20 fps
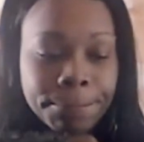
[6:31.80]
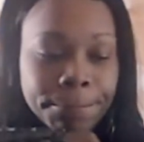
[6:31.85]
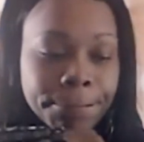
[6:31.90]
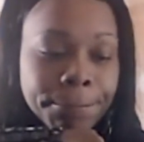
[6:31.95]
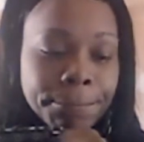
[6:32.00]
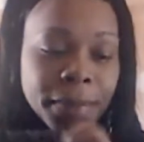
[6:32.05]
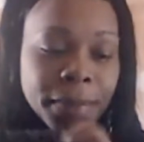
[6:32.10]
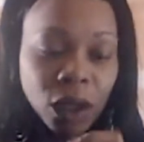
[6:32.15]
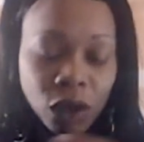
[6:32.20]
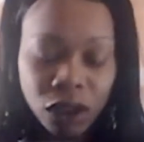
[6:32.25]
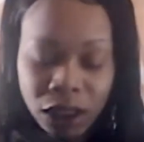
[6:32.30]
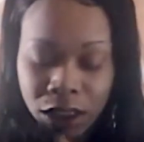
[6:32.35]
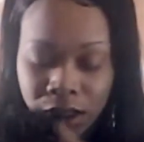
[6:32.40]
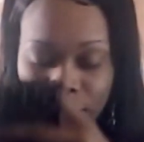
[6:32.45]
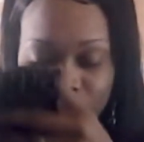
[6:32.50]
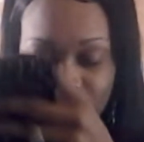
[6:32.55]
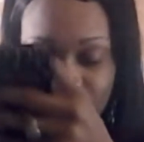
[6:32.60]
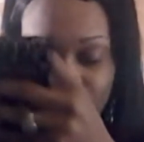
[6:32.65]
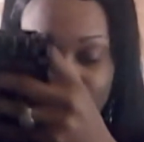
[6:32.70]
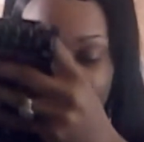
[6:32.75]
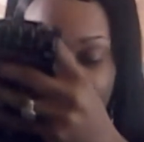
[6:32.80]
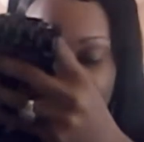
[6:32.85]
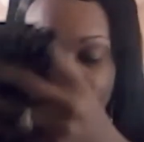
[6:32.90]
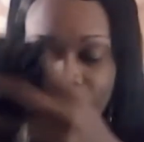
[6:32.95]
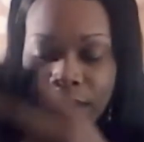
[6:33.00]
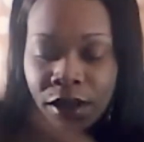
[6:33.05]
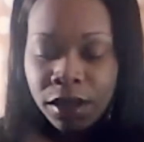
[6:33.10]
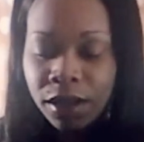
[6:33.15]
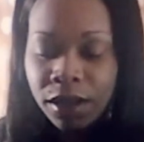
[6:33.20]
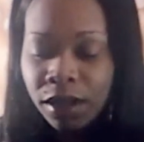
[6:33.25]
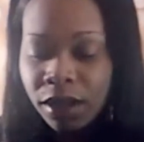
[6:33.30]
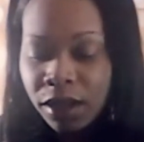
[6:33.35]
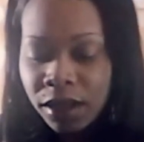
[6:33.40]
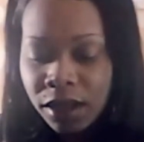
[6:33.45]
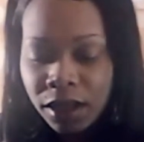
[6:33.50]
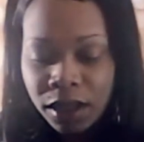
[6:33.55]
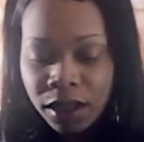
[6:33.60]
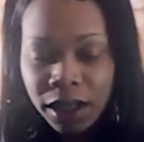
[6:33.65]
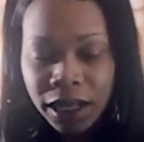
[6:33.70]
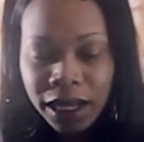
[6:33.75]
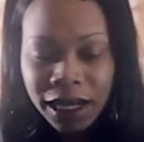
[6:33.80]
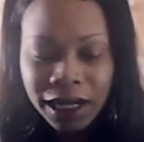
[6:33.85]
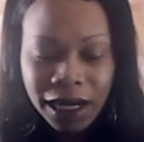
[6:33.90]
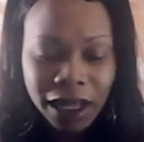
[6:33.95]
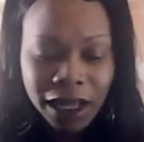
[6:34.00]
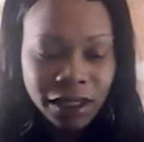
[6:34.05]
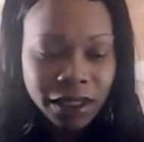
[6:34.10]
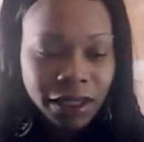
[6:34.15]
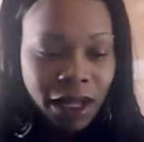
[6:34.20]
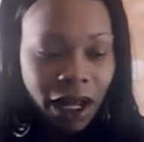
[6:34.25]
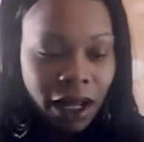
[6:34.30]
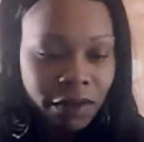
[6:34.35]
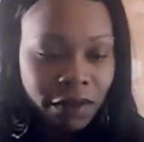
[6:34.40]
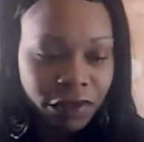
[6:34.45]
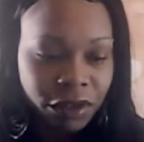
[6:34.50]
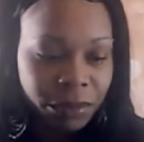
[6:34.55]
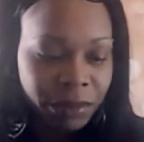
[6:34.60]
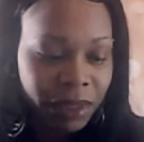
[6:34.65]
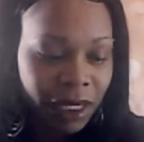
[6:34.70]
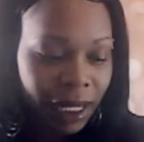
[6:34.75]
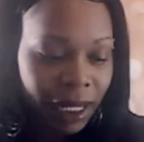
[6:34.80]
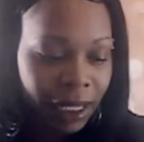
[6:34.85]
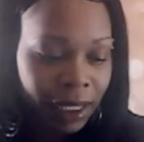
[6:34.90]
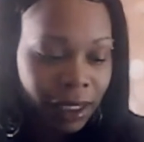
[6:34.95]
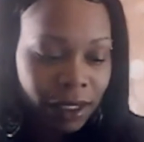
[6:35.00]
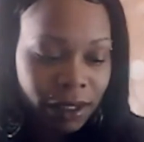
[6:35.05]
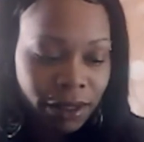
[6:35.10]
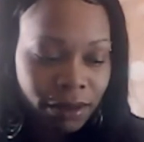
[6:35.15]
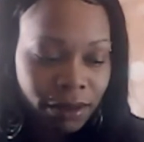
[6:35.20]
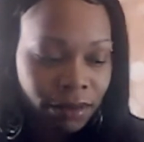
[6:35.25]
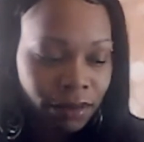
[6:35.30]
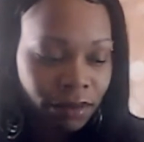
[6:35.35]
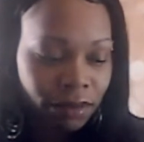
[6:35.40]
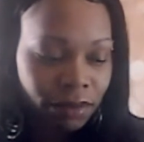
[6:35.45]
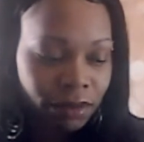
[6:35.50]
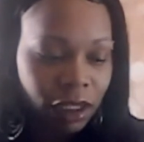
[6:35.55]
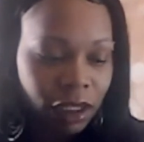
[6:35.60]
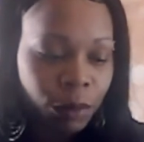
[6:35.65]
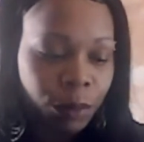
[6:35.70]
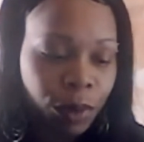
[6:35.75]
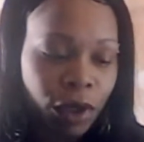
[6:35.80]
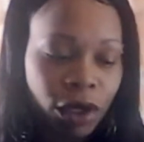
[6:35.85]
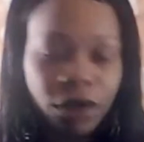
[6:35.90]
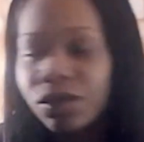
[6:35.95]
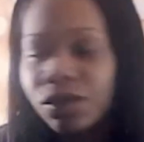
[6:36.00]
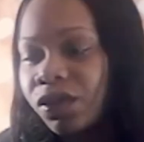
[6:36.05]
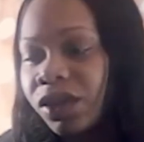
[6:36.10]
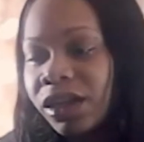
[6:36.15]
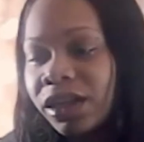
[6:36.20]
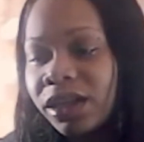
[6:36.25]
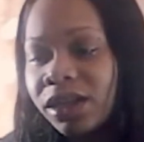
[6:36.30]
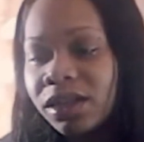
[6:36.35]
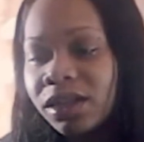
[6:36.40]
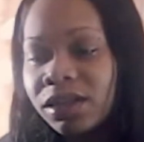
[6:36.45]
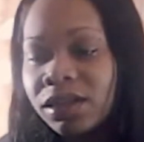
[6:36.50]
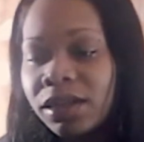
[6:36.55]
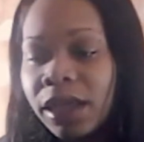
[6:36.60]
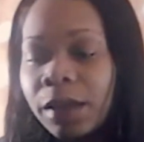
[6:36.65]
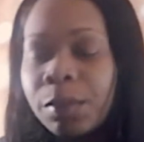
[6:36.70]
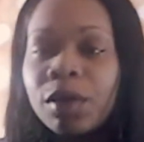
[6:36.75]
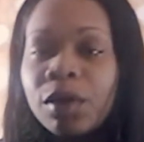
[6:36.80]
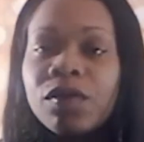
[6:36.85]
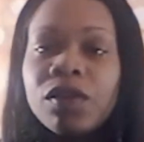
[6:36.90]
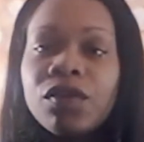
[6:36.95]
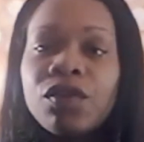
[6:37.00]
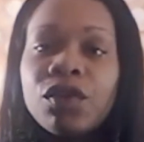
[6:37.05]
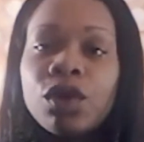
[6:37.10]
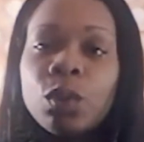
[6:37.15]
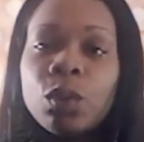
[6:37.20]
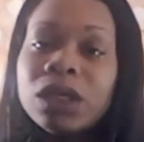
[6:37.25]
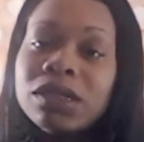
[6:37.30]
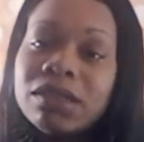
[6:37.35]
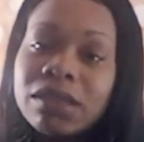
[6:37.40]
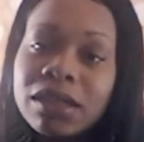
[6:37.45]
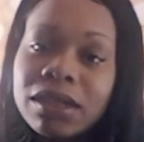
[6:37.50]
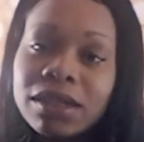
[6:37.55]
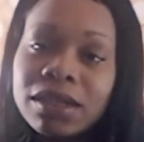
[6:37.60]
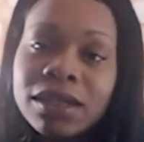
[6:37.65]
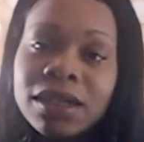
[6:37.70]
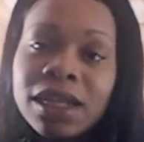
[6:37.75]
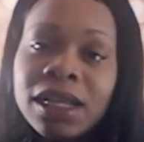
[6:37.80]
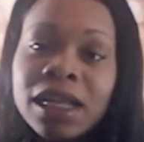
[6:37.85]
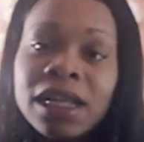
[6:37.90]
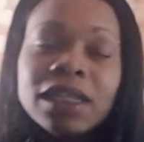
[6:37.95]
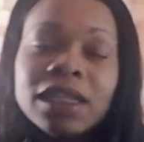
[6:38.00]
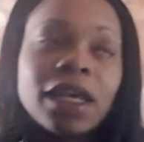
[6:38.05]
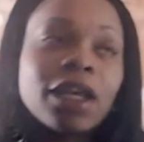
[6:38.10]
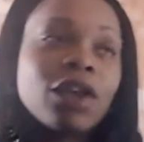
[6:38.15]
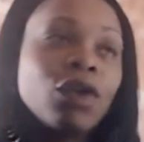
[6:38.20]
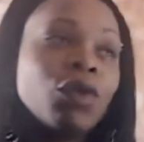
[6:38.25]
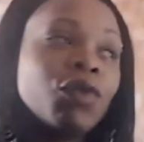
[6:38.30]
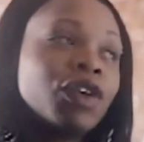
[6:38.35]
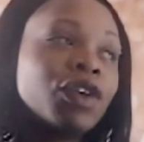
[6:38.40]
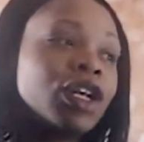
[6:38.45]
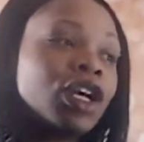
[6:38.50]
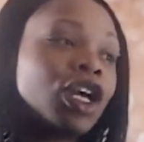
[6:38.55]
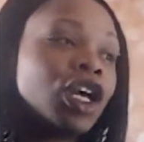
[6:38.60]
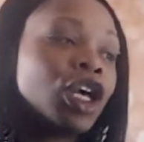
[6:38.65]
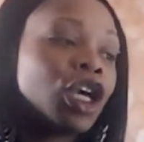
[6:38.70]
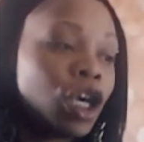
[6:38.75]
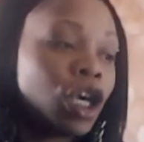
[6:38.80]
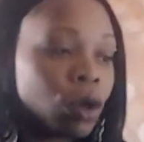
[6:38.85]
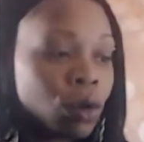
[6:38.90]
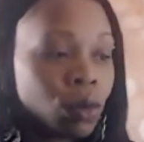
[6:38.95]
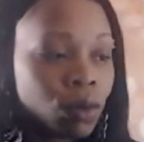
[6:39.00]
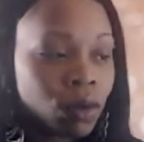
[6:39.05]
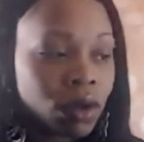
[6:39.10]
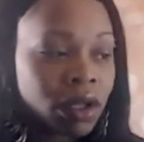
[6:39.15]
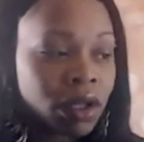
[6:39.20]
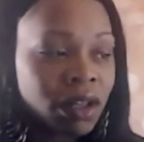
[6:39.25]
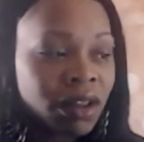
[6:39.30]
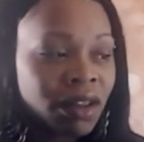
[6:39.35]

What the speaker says: million of them. And I love them. Like, they're perfect. They perfect for the winter. They cute for looking cute.